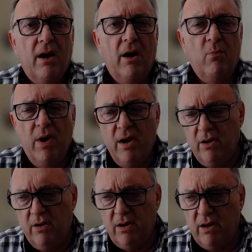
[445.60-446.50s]
And we're
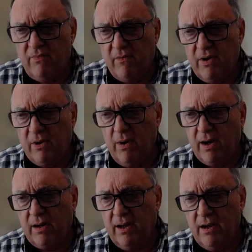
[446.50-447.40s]
learning very
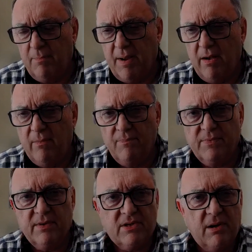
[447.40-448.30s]
quickly about
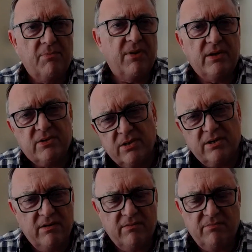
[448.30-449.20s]
some things that
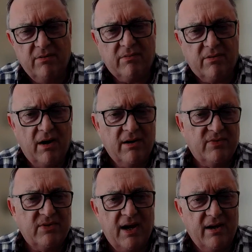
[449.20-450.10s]
you kind of
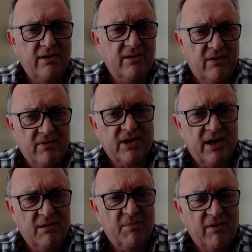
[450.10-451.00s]
say and don't
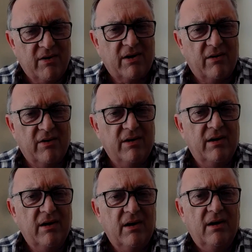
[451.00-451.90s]
say in America,
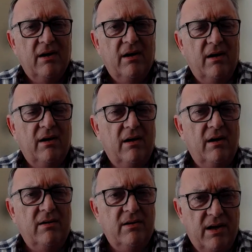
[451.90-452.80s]

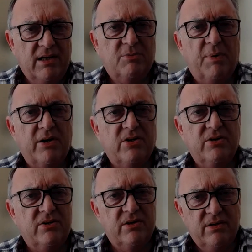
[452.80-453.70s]
and
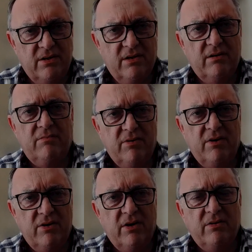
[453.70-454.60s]
expressions that you
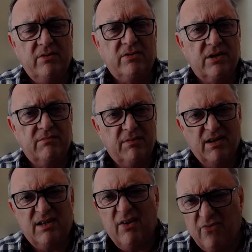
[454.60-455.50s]
use are
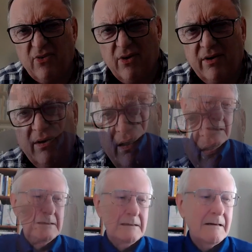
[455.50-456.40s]
different.
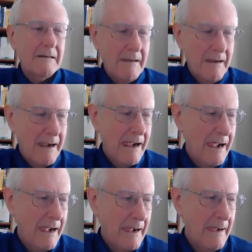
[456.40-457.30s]

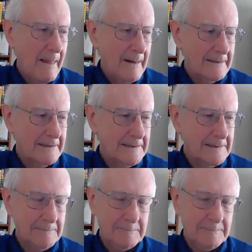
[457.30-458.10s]
In Europe we talk about